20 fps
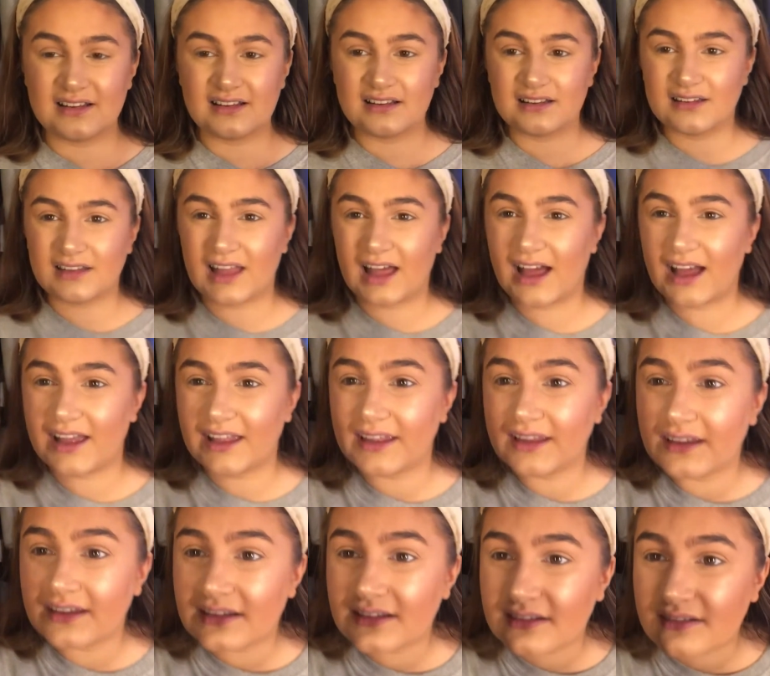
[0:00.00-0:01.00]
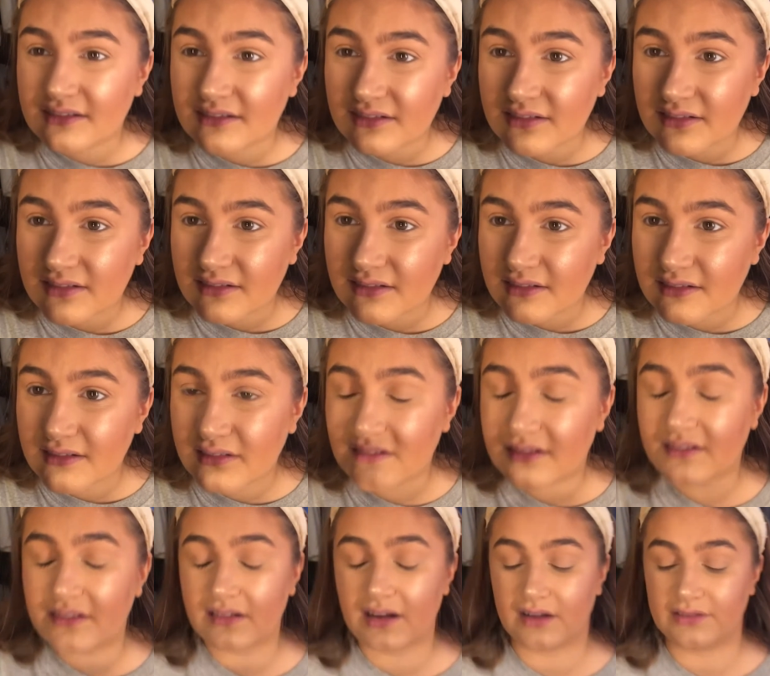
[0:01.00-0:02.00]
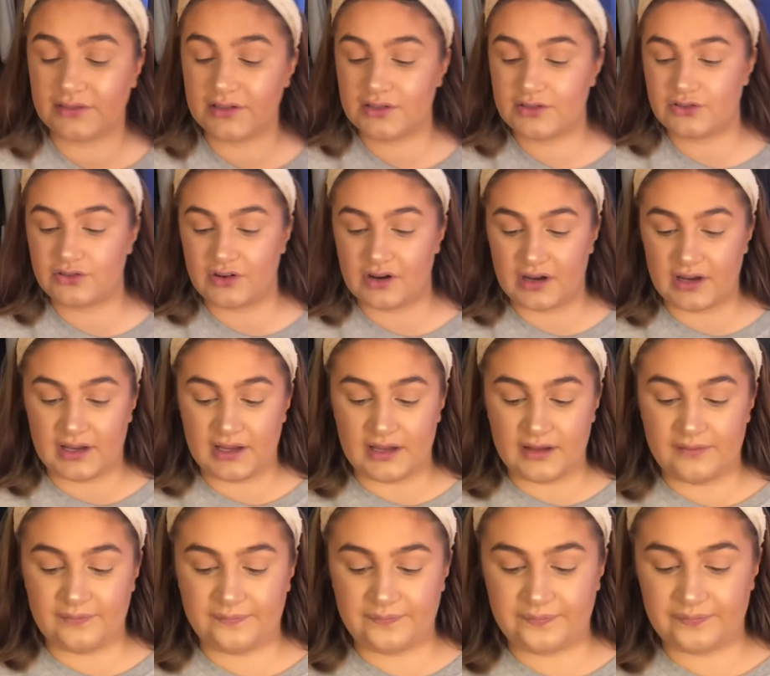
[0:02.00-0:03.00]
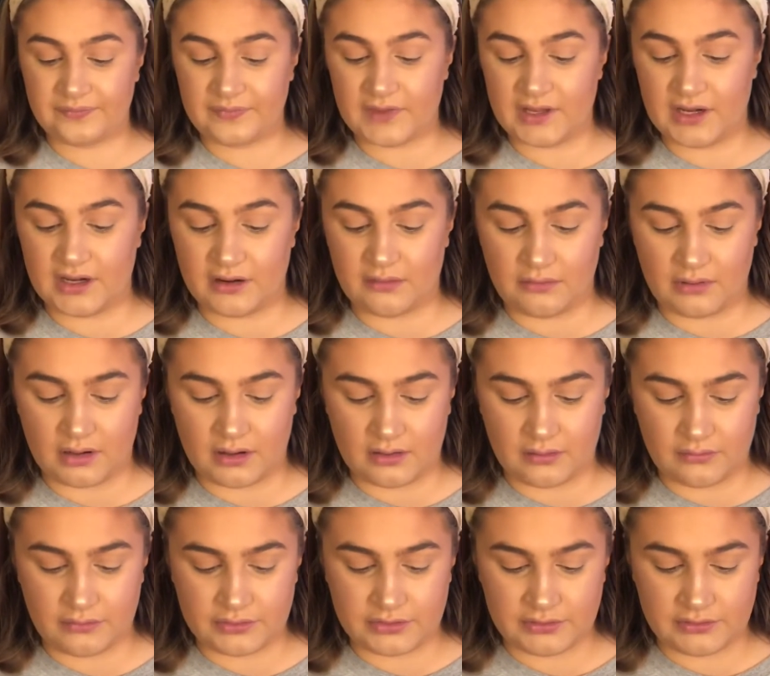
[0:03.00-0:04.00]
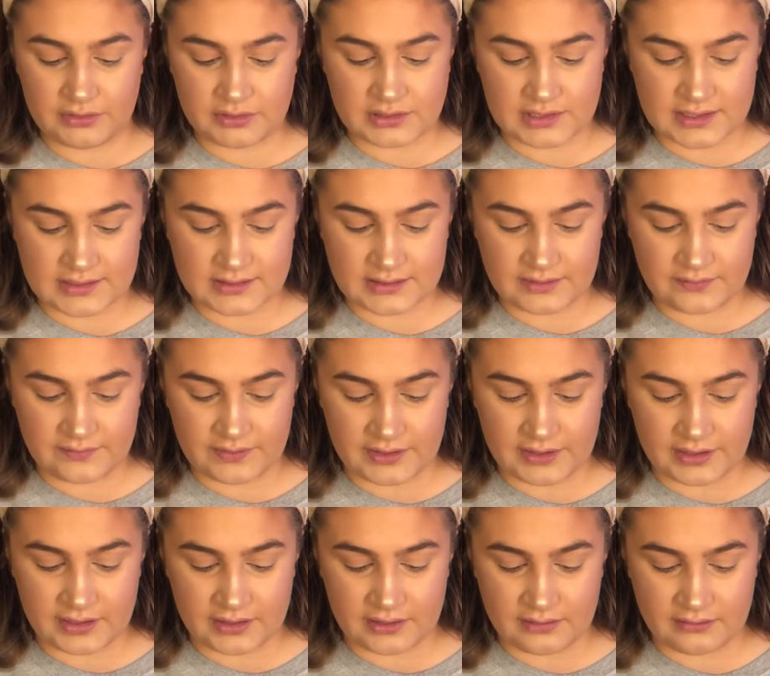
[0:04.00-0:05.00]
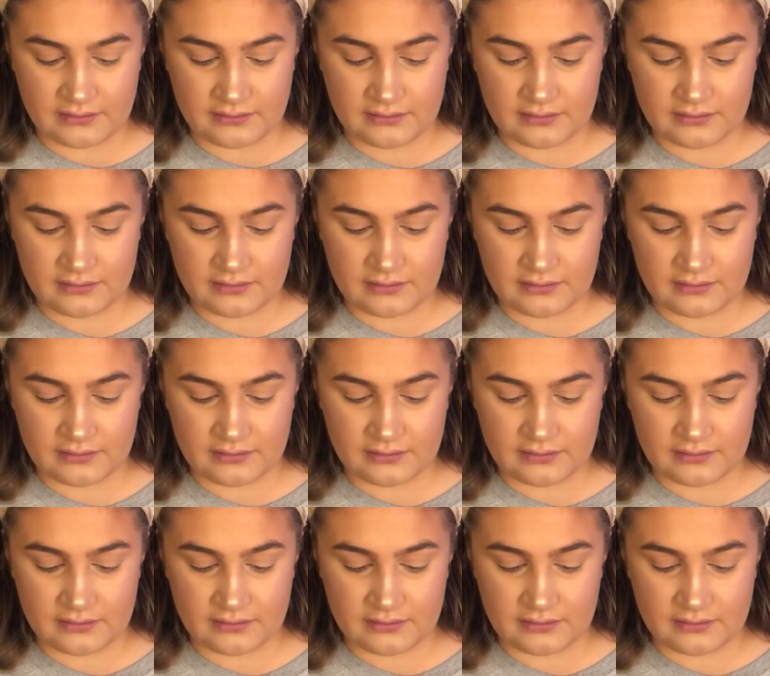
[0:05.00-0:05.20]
Like, I'll just try it. You know what? We're doing a testing video.